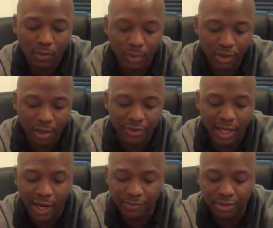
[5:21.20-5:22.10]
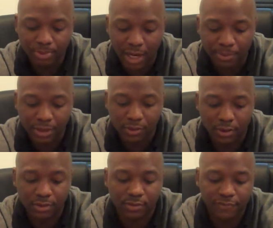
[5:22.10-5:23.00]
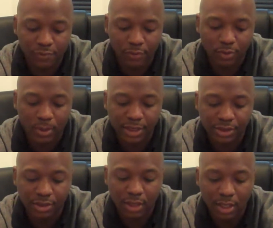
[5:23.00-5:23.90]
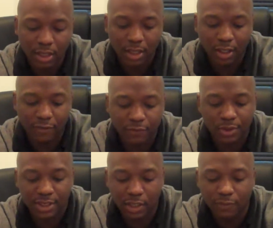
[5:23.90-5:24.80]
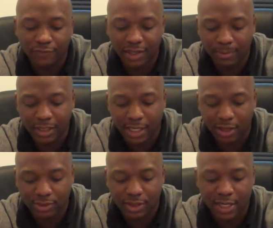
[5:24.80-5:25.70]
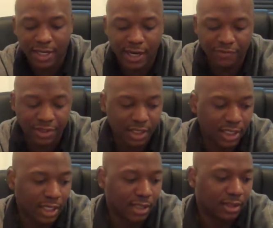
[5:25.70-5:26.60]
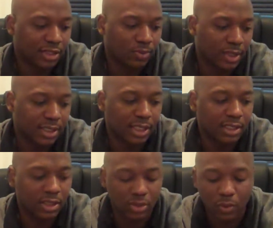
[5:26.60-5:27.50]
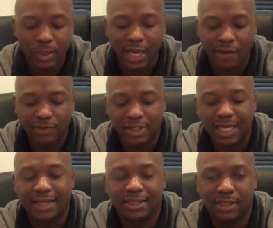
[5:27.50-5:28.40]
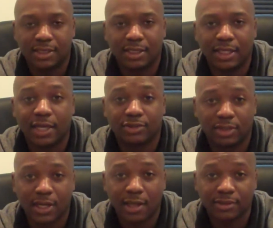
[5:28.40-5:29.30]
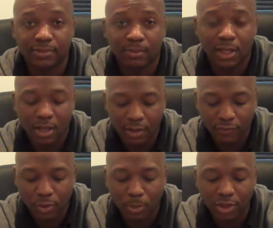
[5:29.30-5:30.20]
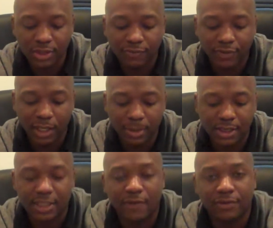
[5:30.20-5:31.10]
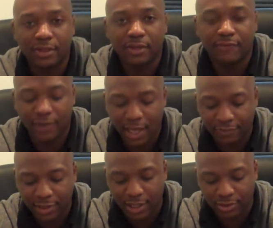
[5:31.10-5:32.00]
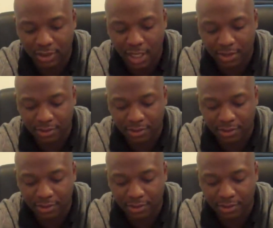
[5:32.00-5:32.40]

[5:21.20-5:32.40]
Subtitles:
What are the average property costs? The fourth question. For a single family house, everything in, this one is 62, we average it out at $60,000. For a multifamily, $75,000.